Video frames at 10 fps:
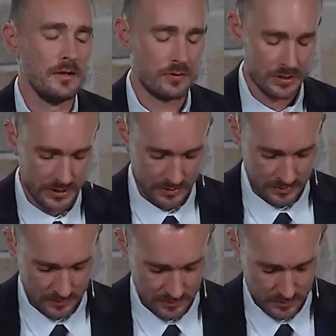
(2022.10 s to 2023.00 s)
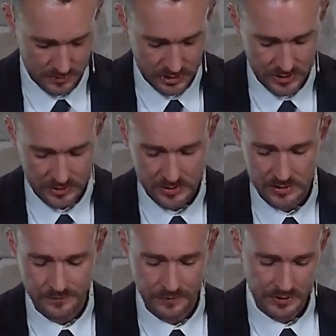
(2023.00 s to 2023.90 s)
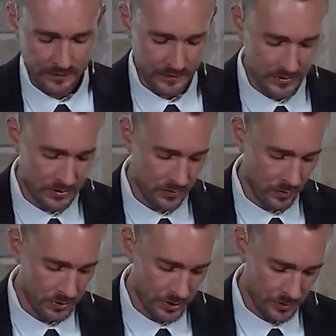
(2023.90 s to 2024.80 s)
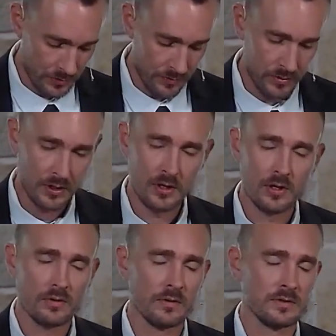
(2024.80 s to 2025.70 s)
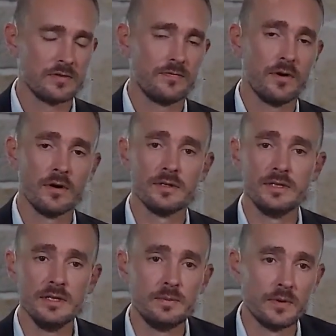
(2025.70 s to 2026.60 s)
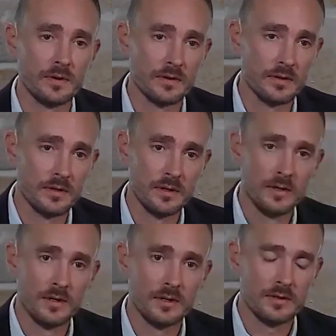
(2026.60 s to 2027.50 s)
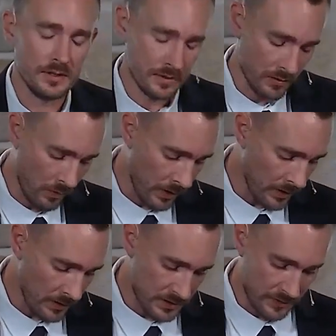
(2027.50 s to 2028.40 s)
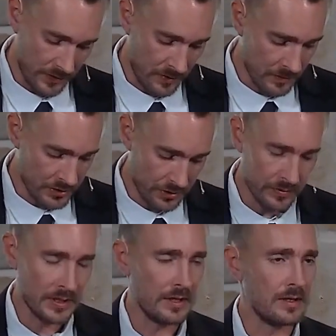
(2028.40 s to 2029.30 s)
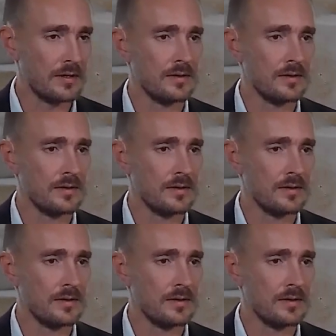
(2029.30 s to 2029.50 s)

Christian, Jesus' forgiveness towards you runs far deeper than your awareness of how much you need it.